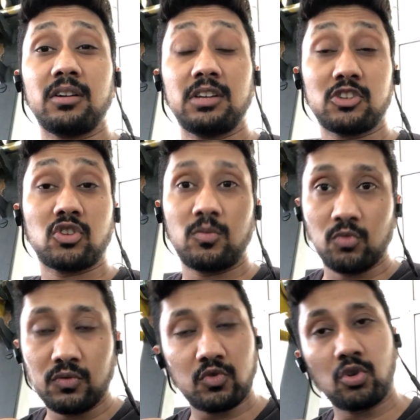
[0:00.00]
it does not
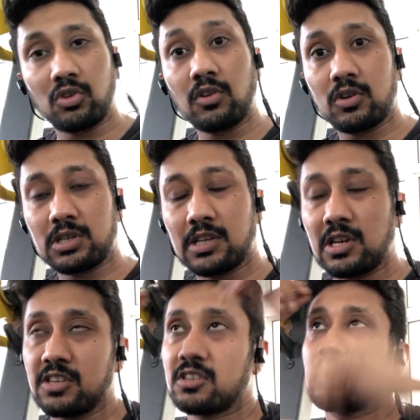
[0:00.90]
move, so the noise
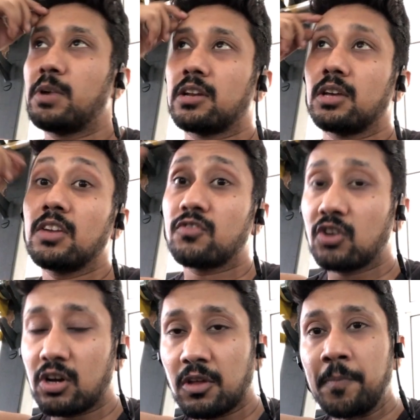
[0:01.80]
isolation is better. If
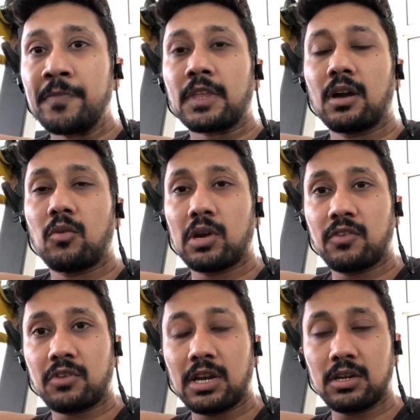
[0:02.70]
not, what
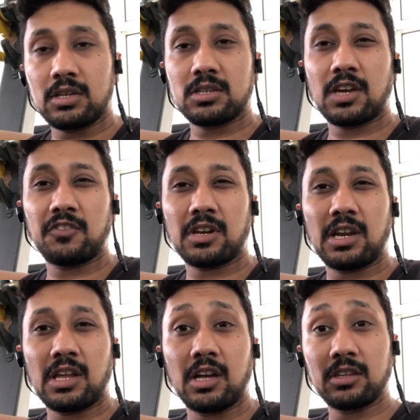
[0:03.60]
I've tried is I've
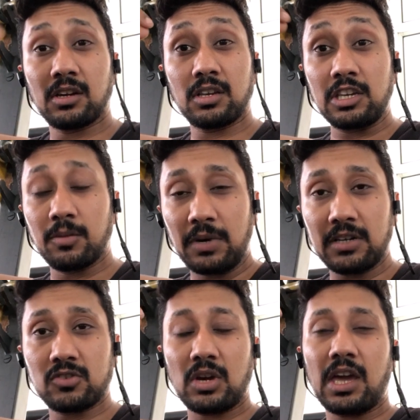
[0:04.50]
tried other
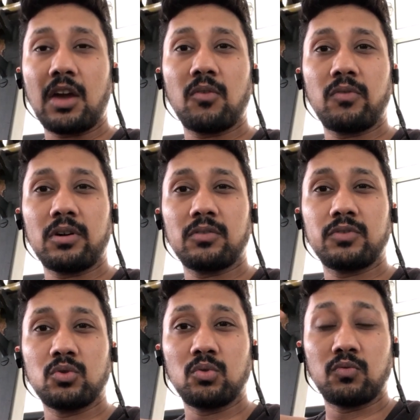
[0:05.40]
earbuds. So I have a
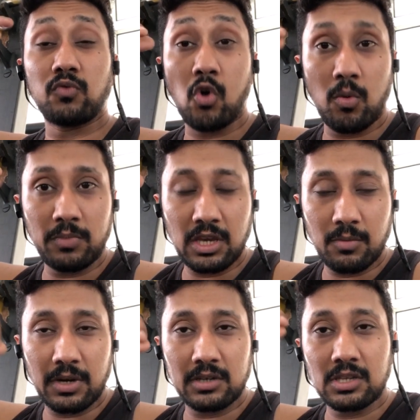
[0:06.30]
few foam
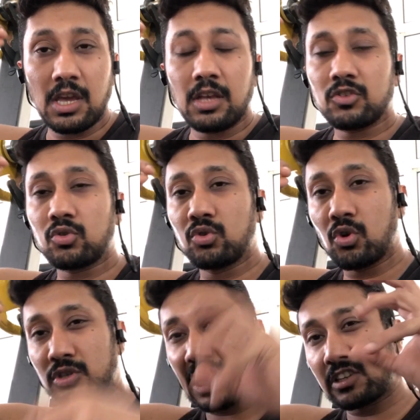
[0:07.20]
earbuds, so
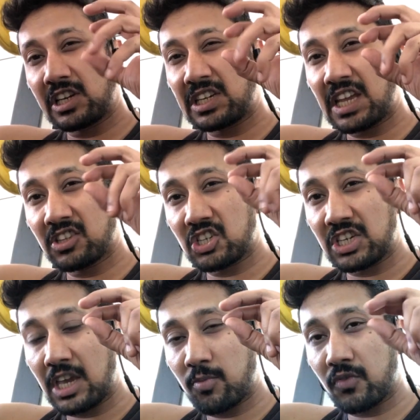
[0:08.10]
those actually take the
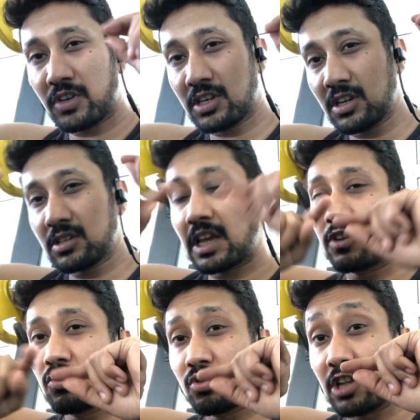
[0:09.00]
shape of your ears,
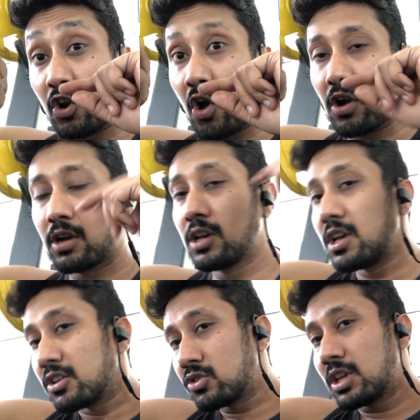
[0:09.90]
and those are longer,
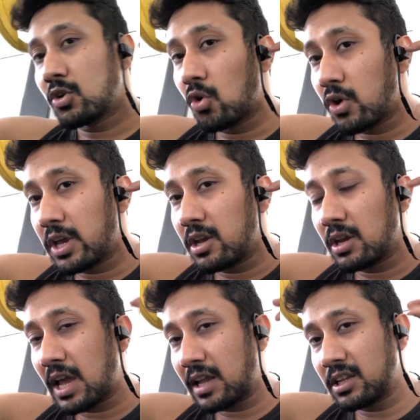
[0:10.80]
so they go
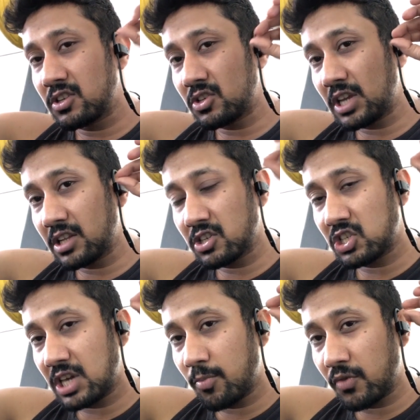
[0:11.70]
in and then take the
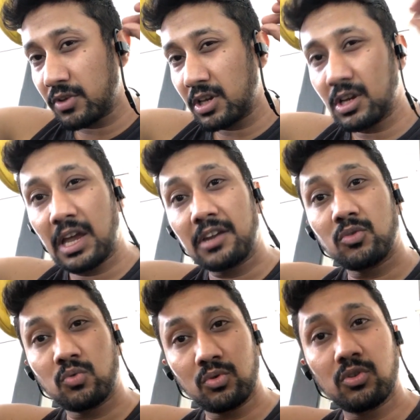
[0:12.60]
shape of your ear
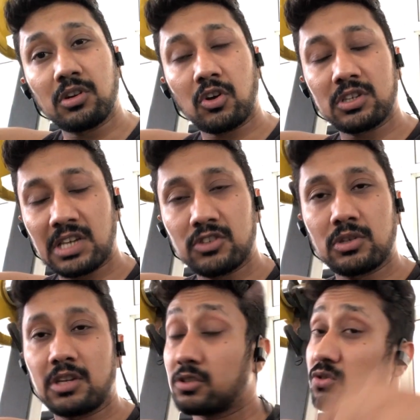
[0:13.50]
and do good noise
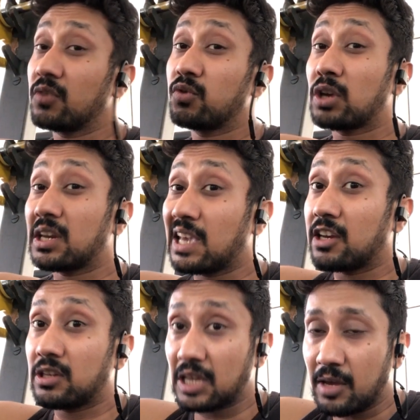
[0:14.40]
isolation. So if you can
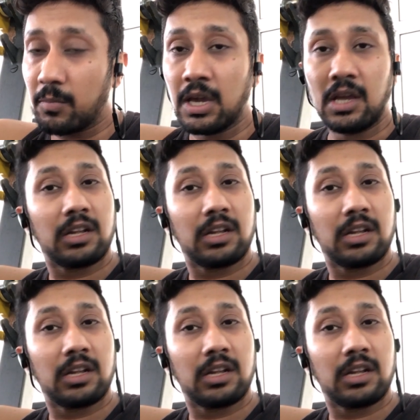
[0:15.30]
get them,